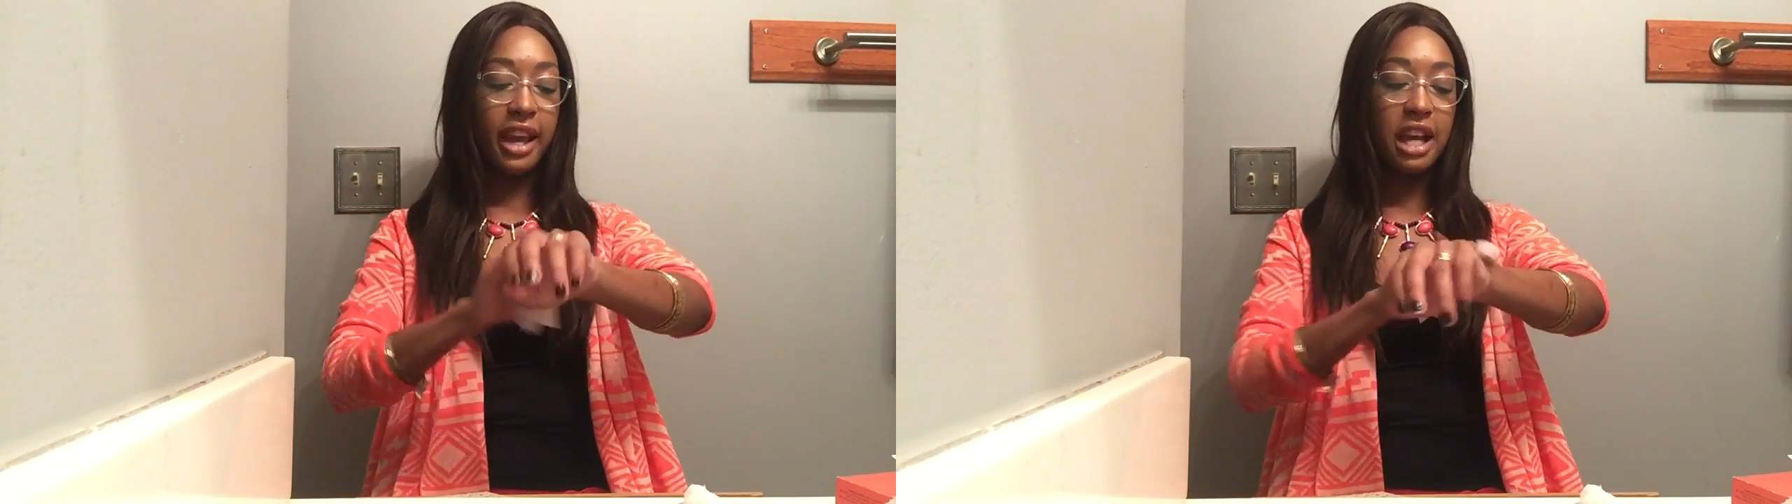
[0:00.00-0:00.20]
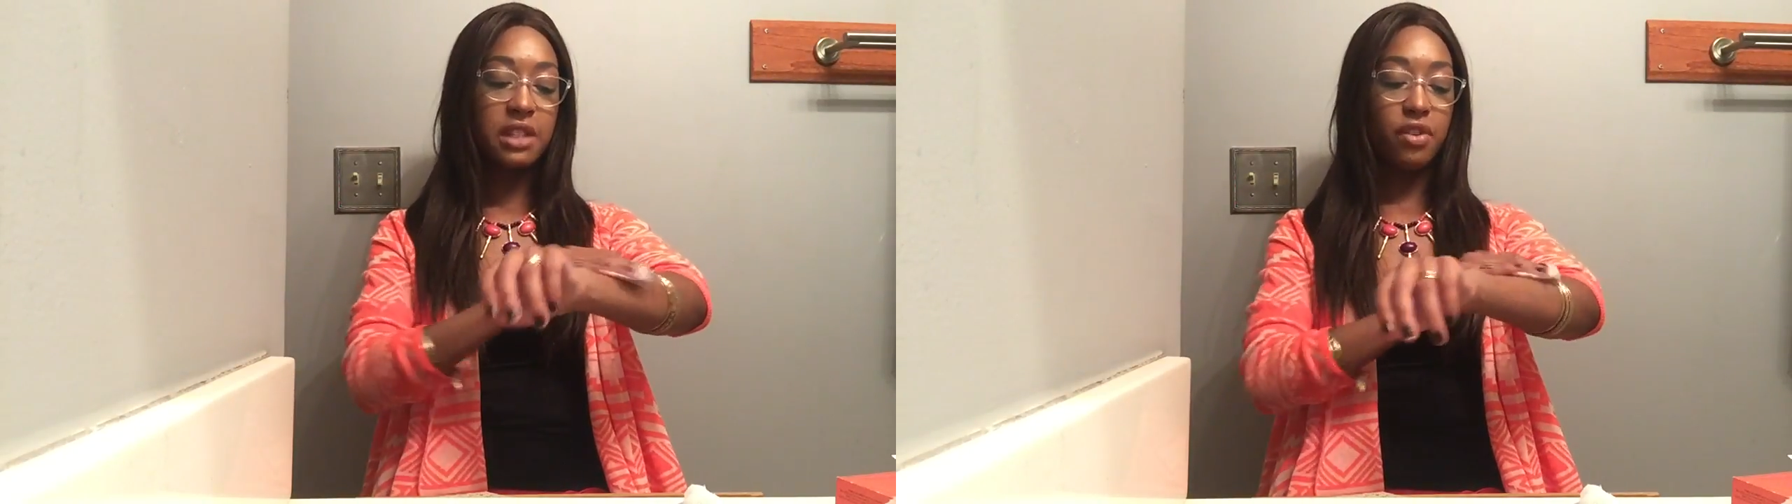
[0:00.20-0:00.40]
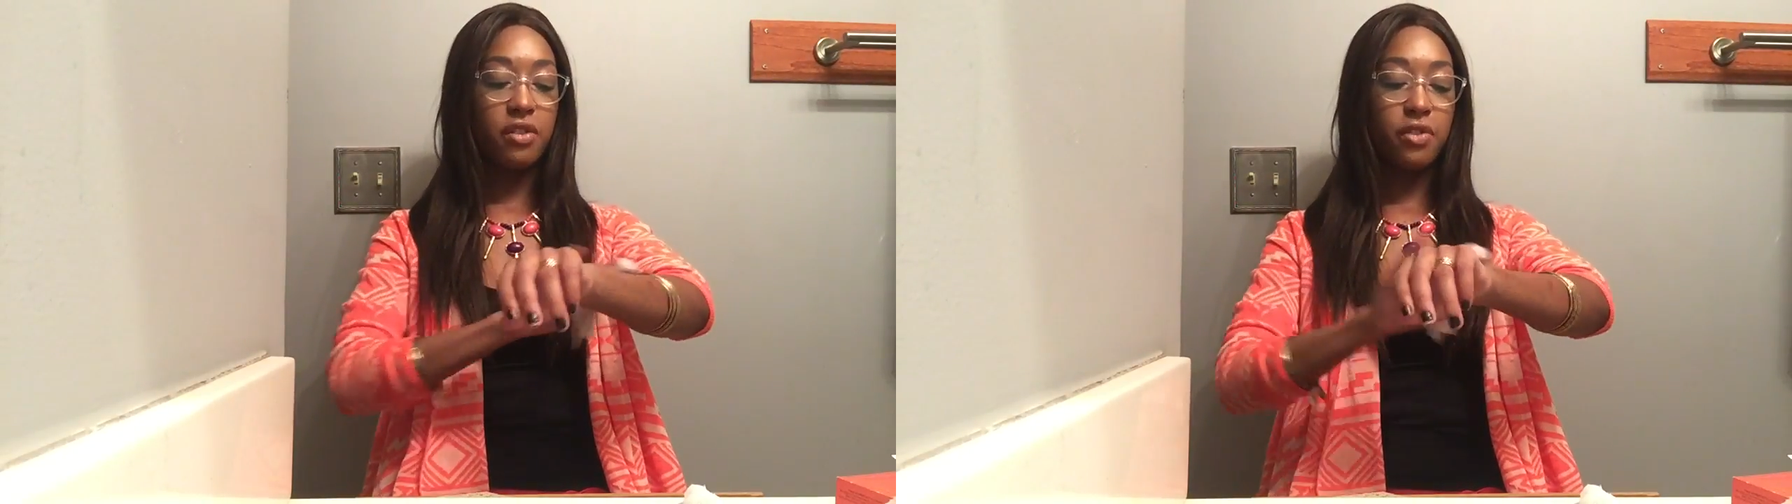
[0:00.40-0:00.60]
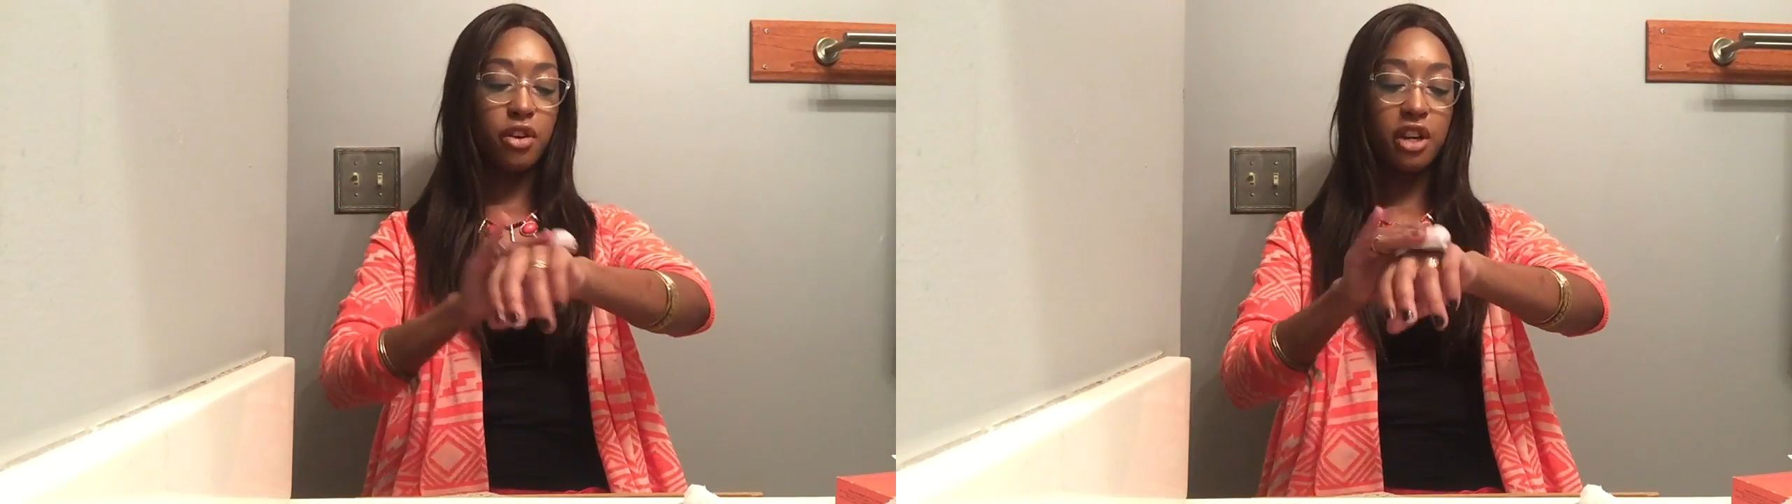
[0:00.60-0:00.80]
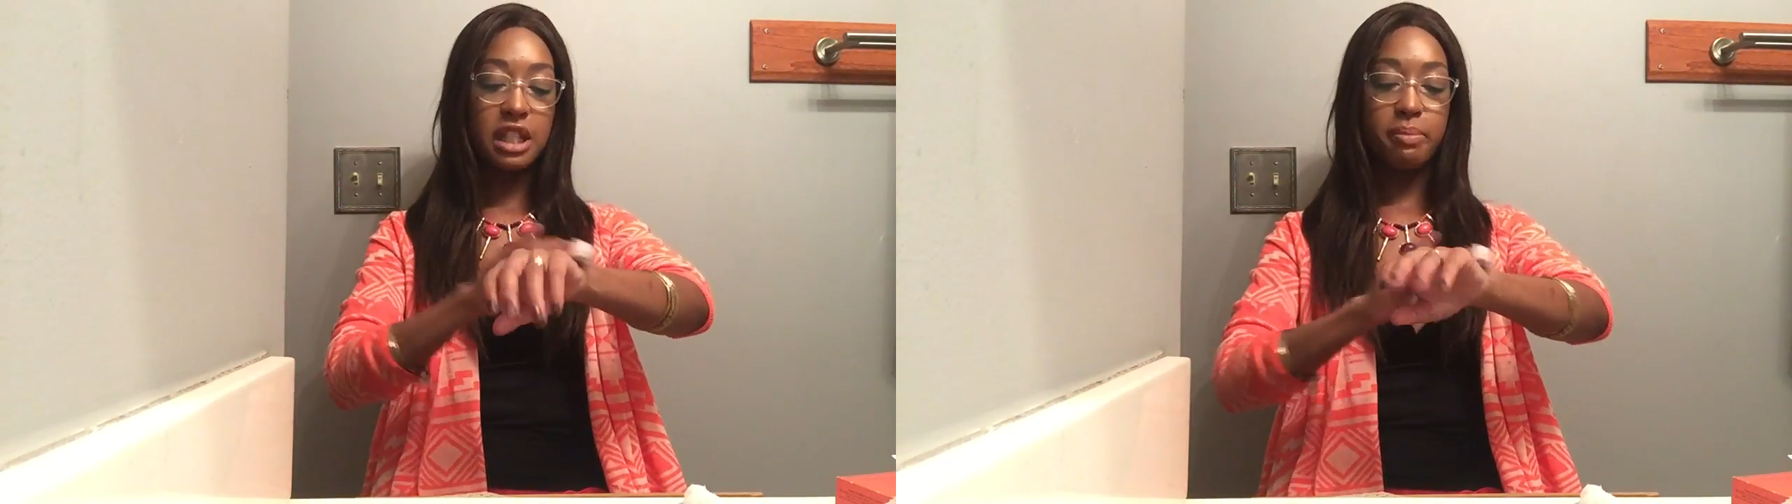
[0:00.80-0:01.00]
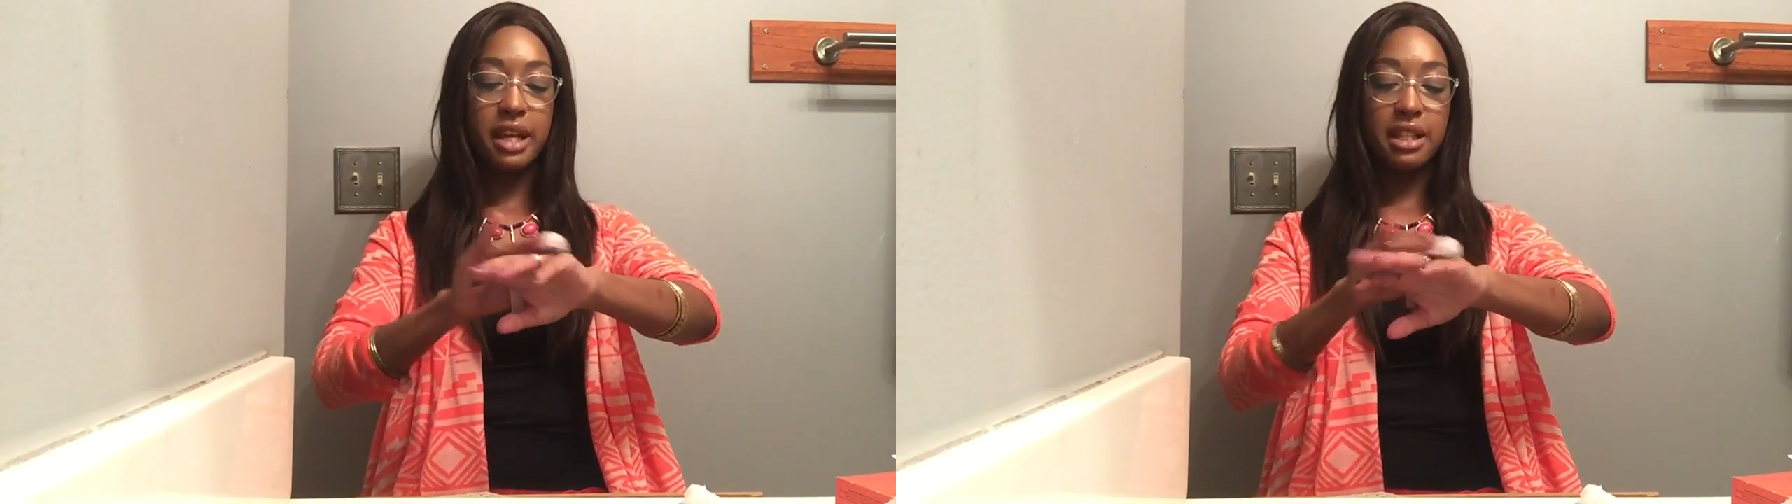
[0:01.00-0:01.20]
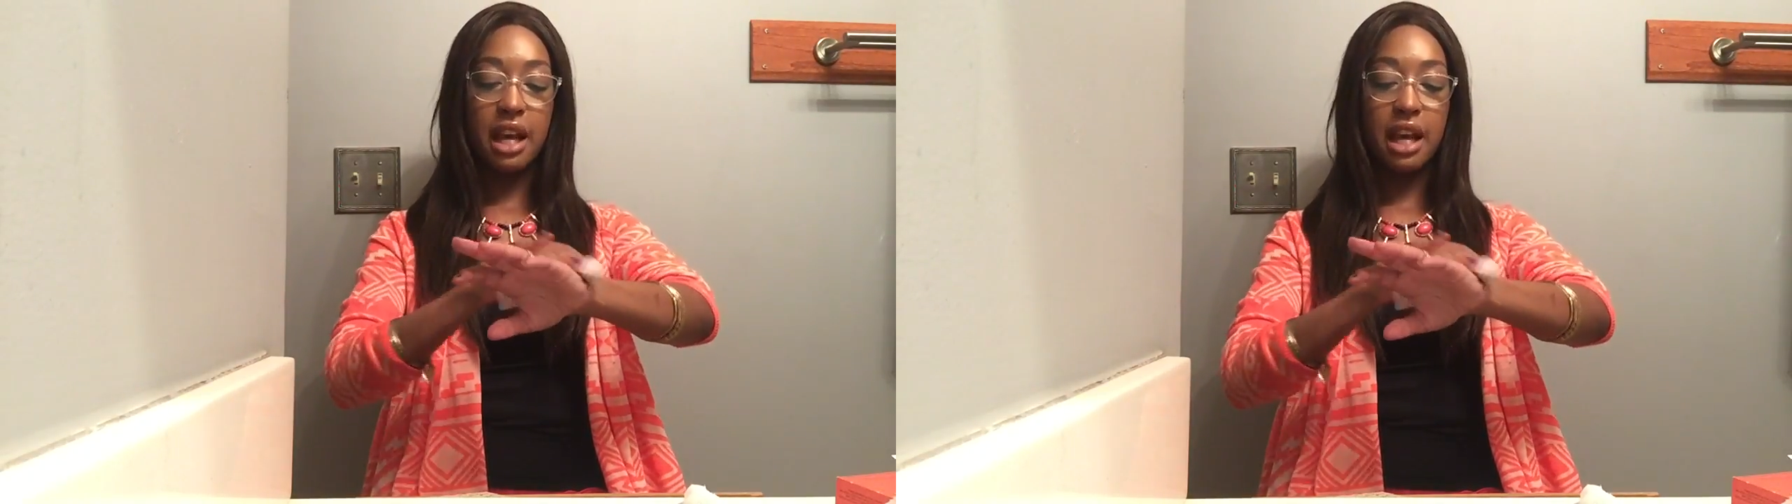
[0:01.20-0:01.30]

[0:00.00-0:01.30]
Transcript: ask for it for Christmas,